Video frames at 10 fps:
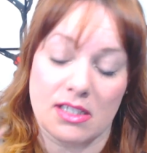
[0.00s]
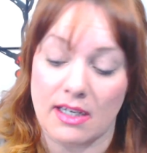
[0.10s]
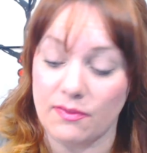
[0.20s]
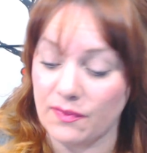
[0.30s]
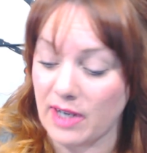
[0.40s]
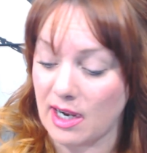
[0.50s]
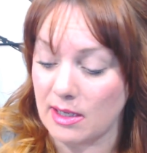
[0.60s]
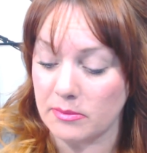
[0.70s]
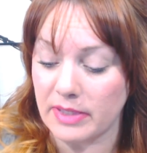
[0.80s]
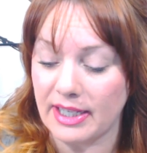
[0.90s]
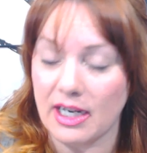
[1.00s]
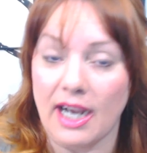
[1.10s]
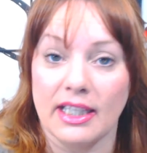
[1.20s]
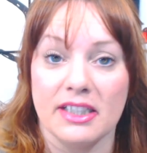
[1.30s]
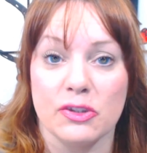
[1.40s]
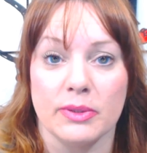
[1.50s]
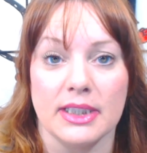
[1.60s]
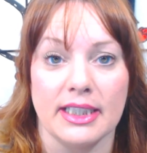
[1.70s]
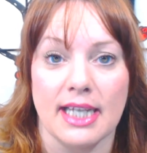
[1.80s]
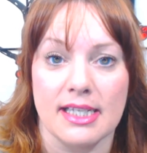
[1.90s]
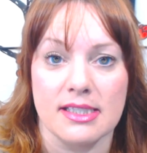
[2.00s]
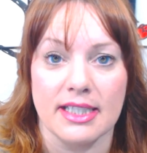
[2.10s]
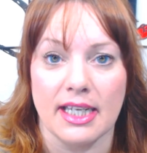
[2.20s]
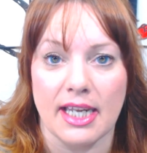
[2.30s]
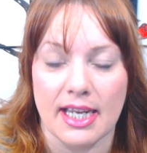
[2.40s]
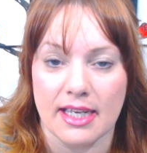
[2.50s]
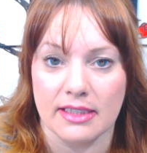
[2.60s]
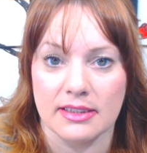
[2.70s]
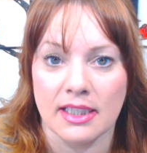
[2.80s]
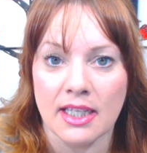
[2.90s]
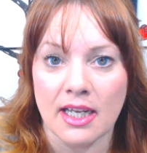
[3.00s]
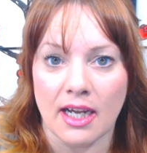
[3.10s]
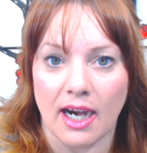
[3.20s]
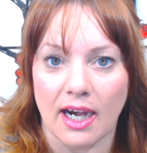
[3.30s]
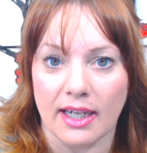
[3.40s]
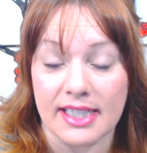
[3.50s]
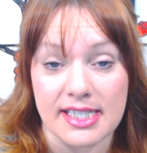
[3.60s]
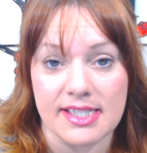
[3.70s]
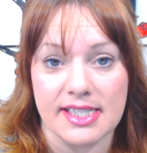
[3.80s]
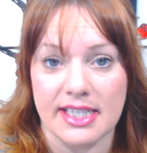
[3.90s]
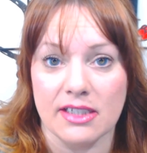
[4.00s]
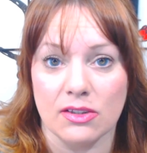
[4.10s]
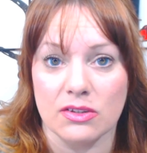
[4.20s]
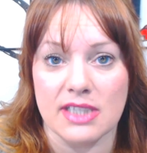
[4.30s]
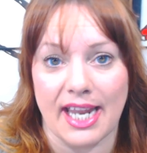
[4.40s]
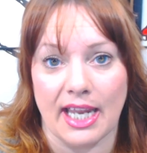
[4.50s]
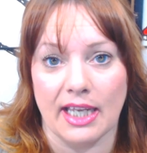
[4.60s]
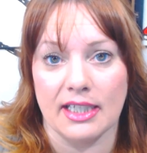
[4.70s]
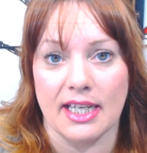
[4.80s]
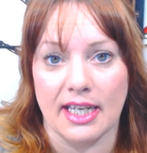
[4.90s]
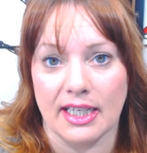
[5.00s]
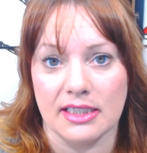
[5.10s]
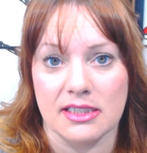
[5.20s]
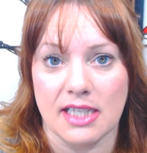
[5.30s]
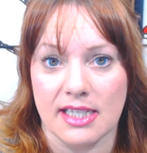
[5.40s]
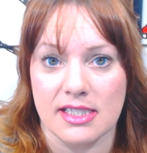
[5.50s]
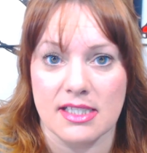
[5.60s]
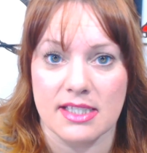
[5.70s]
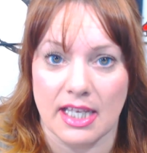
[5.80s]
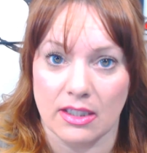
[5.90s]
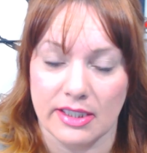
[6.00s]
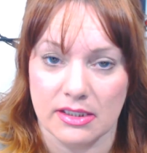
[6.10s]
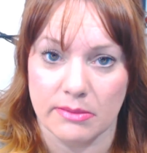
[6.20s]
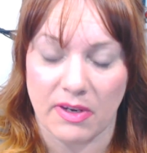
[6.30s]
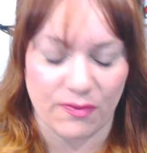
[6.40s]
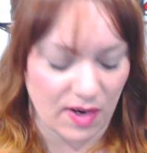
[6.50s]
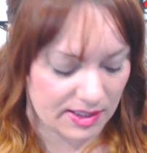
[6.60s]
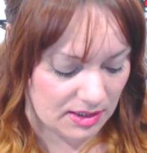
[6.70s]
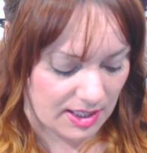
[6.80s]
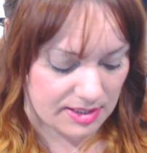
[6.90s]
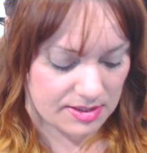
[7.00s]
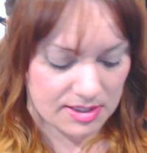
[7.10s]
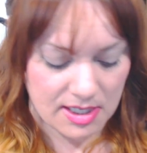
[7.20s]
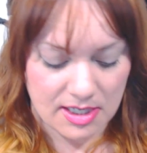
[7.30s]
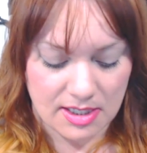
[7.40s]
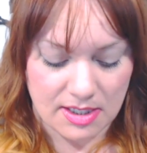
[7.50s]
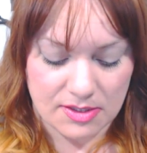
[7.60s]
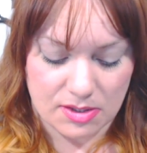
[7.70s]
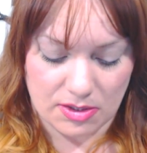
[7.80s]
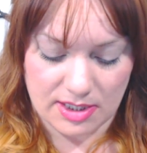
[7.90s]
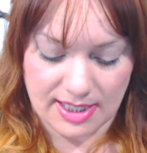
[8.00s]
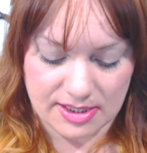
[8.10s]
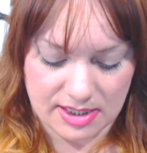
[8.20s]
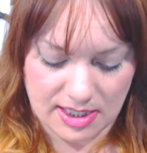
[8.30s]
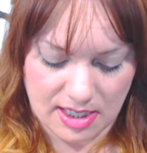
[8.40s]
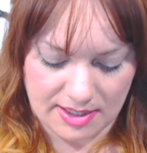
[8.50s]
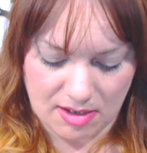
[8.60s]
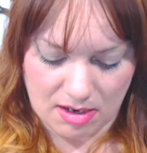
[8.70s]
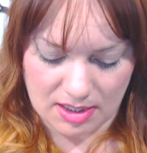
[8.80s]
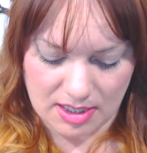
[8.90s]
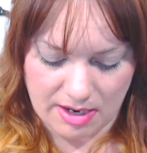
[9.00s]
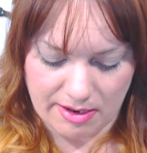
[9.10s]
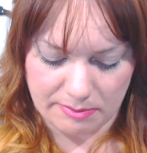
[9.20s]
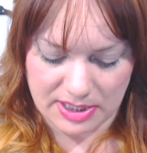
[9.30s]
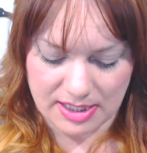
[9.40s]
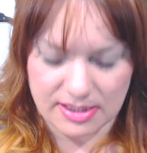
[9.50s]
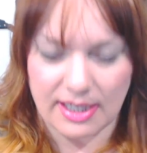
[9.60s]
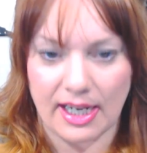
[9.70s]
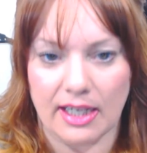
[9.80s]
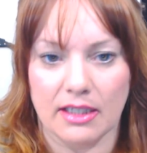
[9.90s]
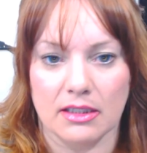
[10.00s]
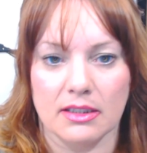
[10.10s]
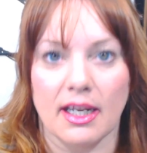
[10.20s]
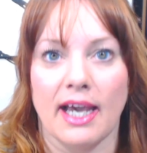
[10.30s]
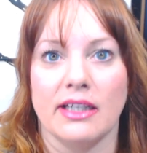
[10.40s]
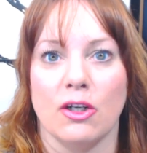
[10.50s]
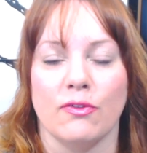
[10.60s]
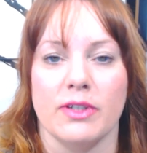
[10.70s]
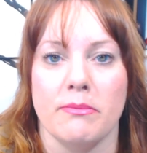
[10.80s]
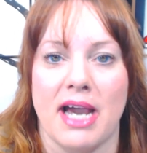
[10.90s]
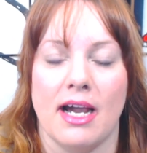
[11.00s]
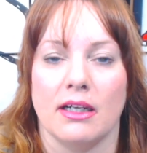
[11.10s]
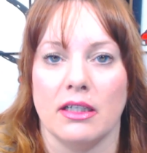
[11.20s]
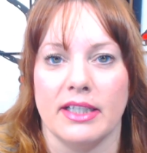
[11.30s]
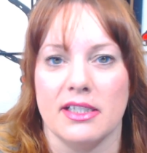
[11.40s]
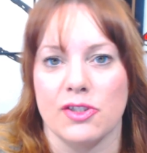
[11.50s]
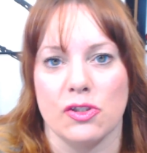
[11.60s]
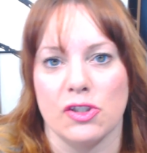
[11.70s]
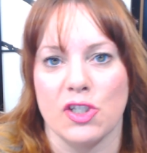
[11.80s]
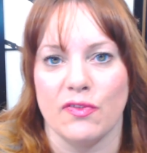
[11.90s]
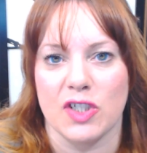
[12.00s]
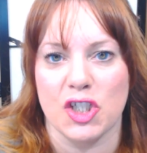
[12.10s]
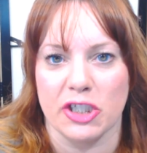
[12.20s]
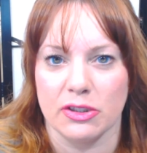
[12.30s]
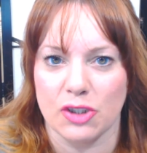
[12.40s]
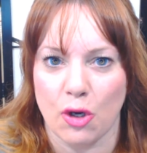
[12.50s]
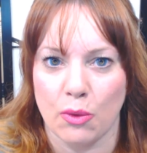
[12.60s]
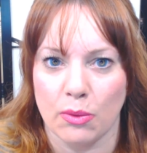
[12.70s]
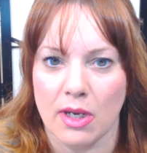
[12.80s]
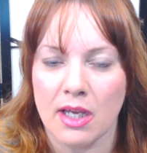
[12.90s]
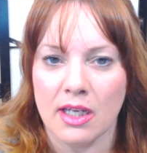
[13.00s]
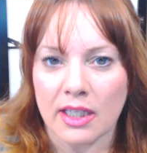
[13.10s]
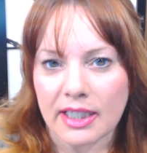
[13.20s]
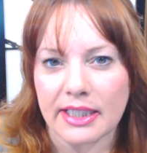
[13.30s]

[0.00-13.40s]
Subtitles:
this stuff. It highlights really nicely, it conceals, and it doesn't settle into my fine lines. So the next thing I got, because I had headed over to MAC in search of a sheer tone,